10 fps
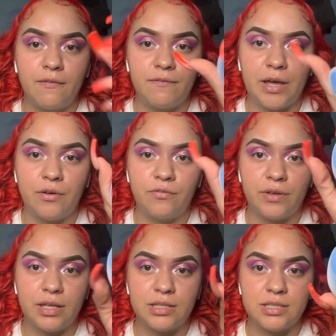
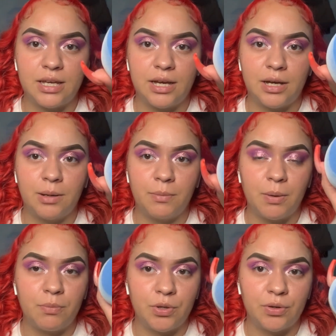Velvet
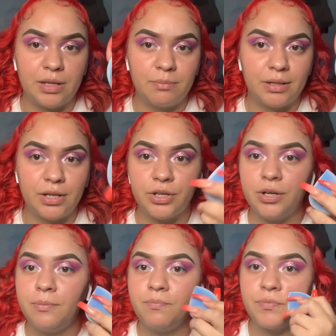Beauty
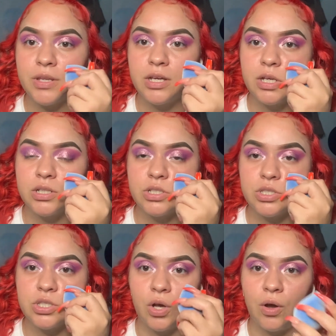Blender.
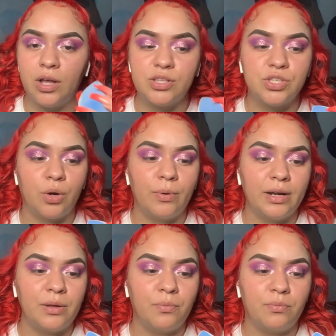So it's
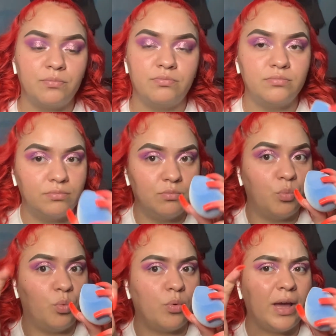already
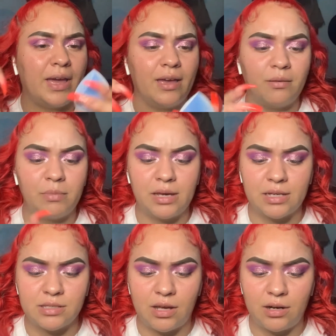wet
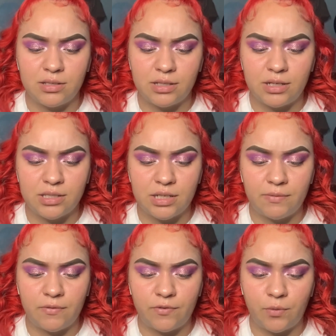because honestly it doesn't
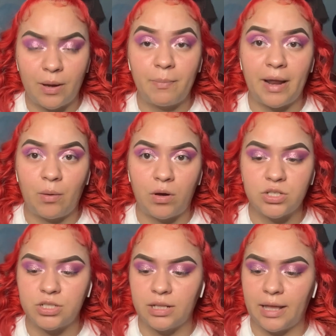even feel wet, but I
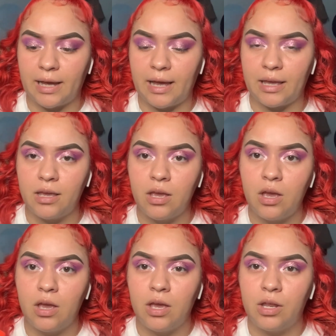washed it. Like I
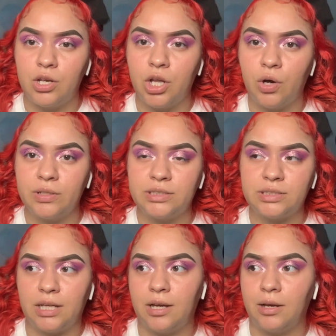know it's
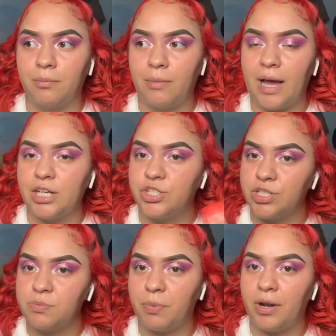I
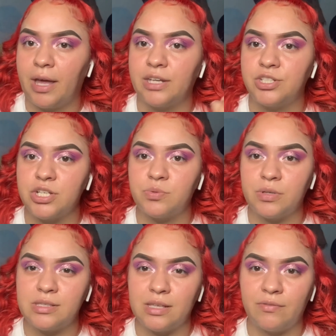just bought it, I just
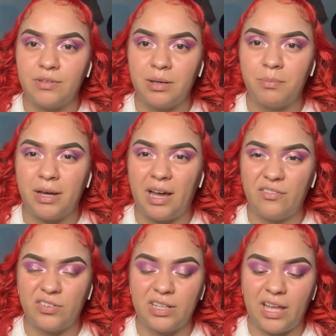received it, but I
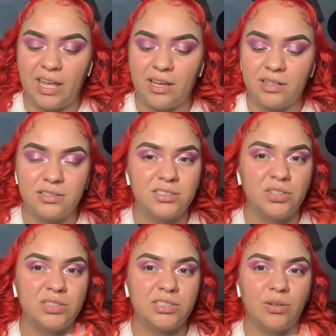feel like you
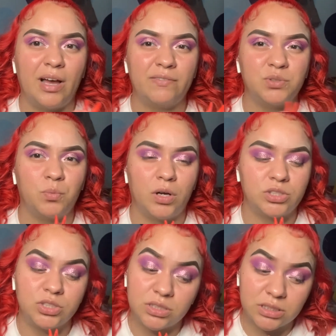still have to
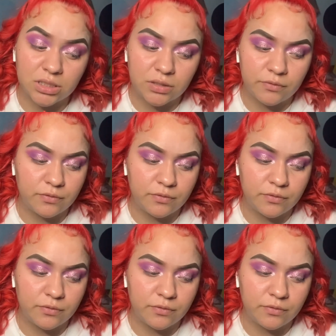wash your stuff